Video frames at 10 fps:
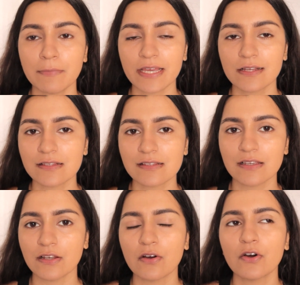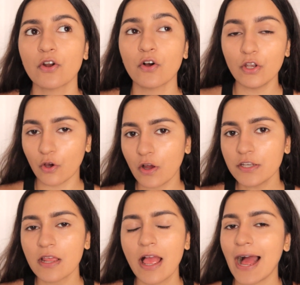in my concealer a
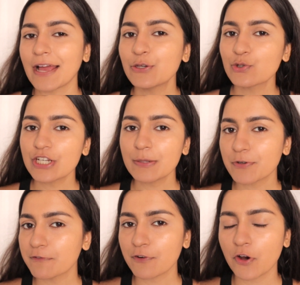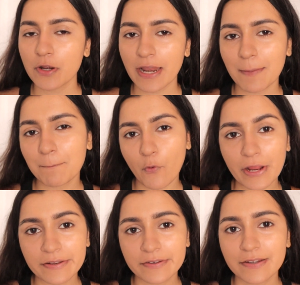lot. I usually prefer like
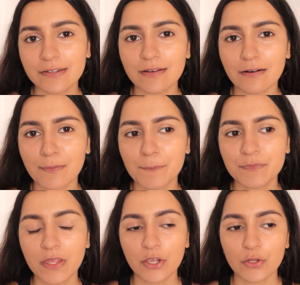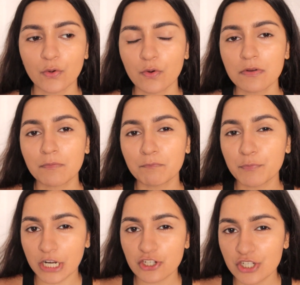pointed,
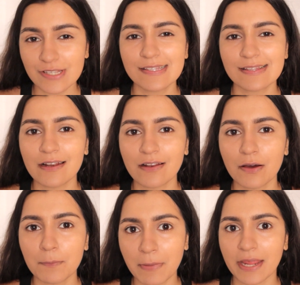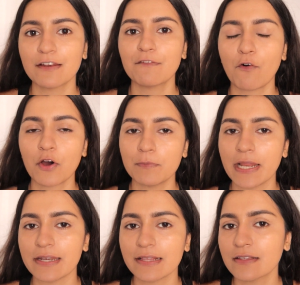brushes that are made for
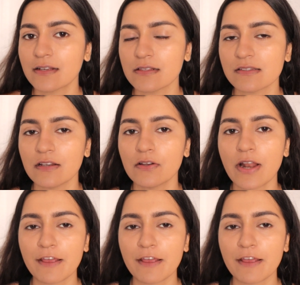blending the concealer.